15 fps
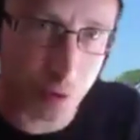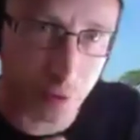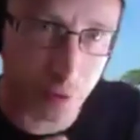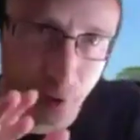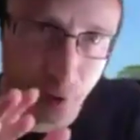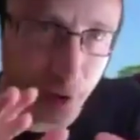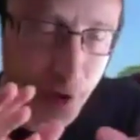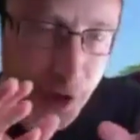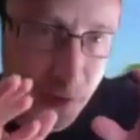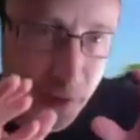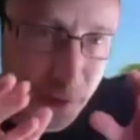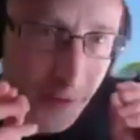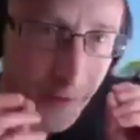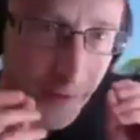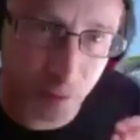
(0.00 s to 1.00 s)
the
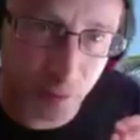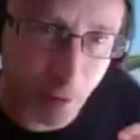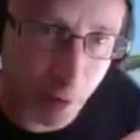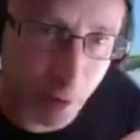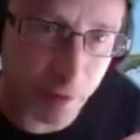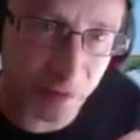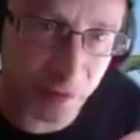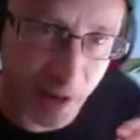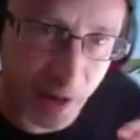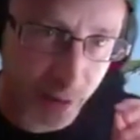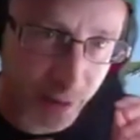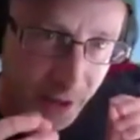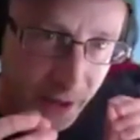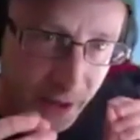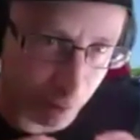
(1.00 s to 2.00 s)
very sound of it.